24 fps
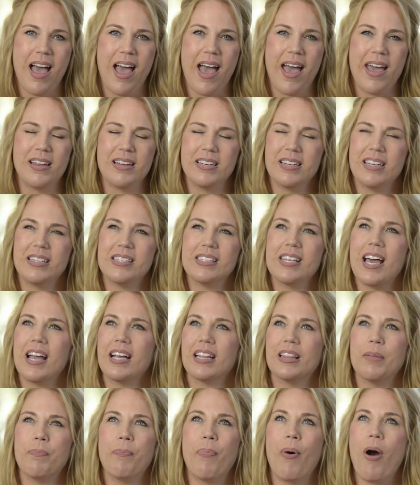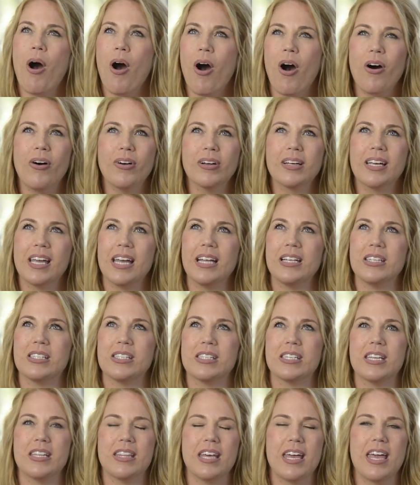It's like Paul
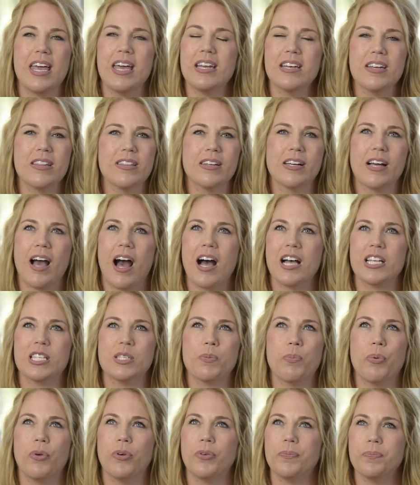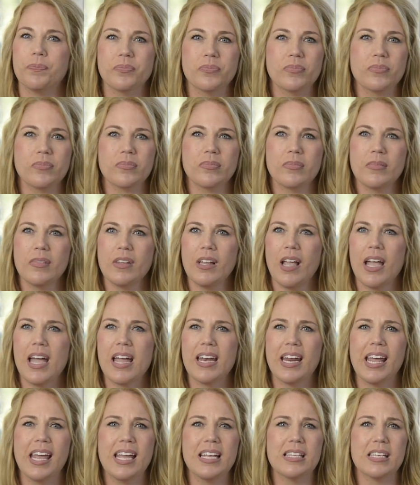gets to the end of the gospel
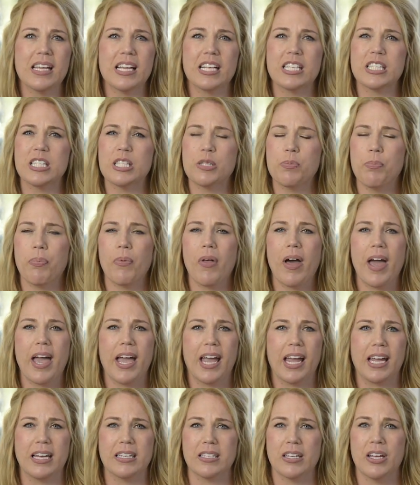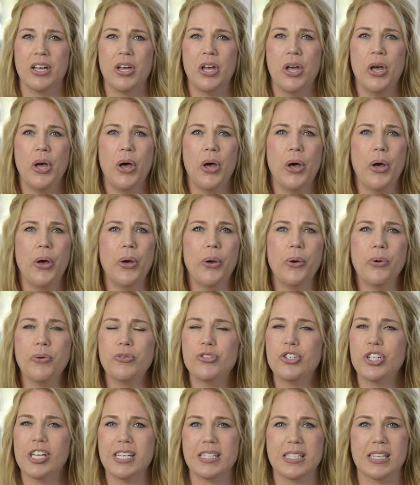and he's explained who
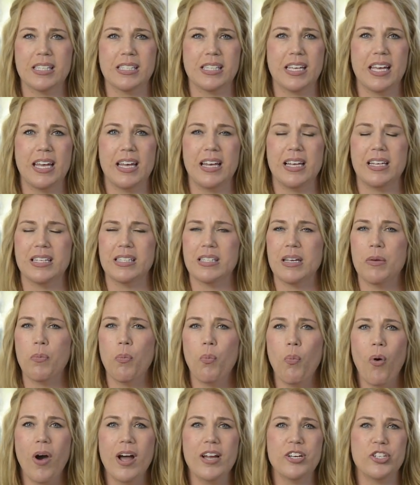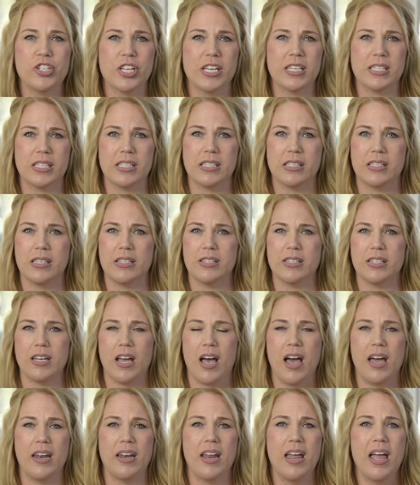Jesus is and what Jesus has
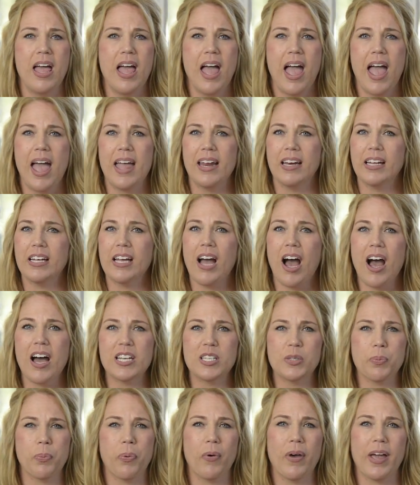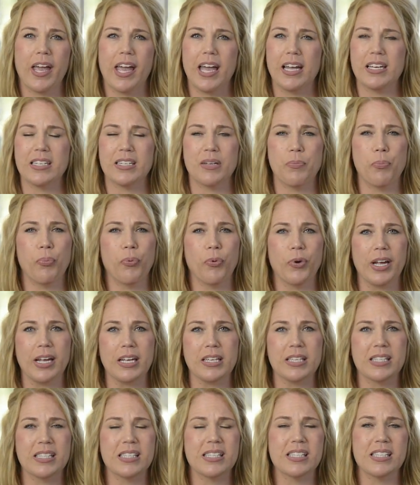done, and God's plan to
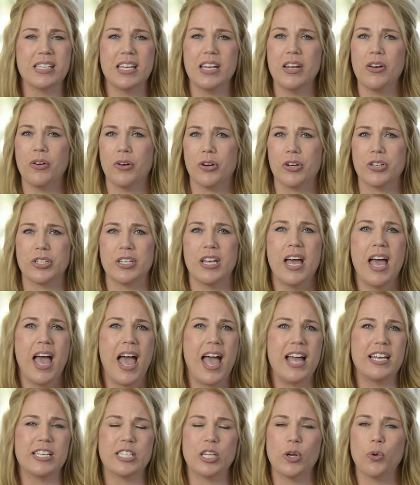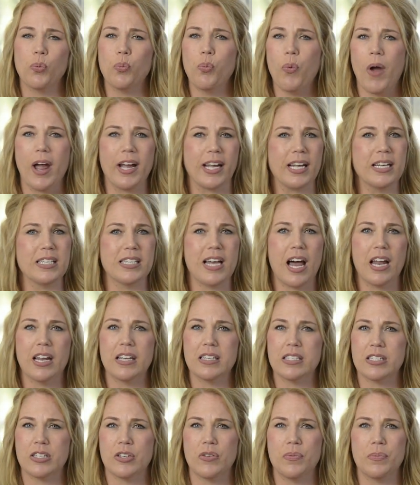bring sinners and to reconcile
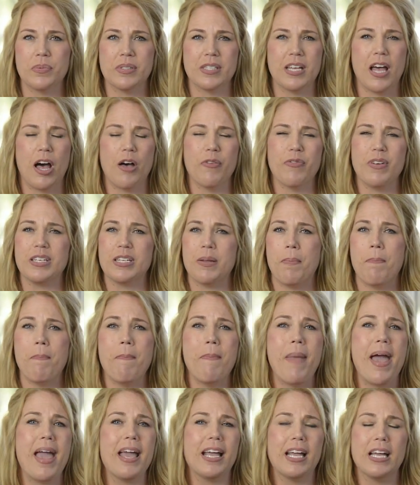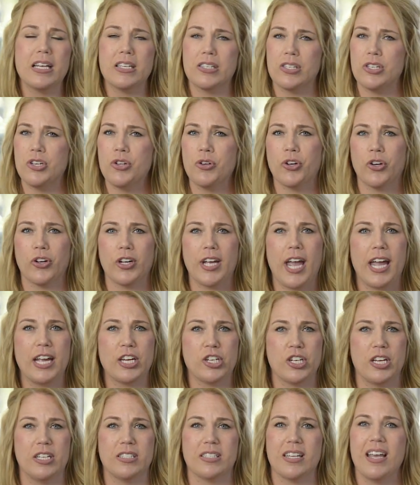us to Himself and to make us new
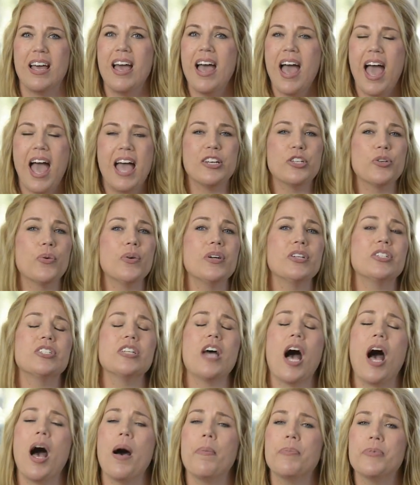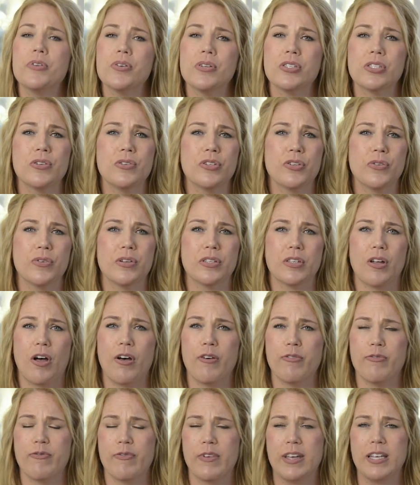creations and to adopt us into
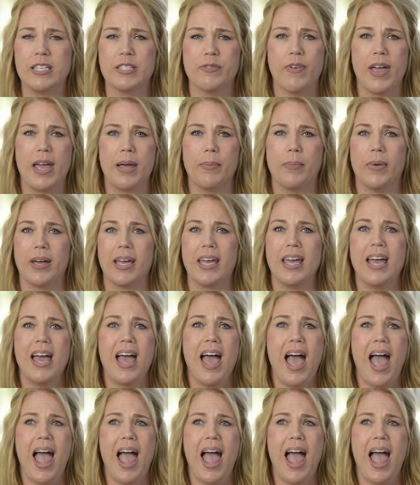His family.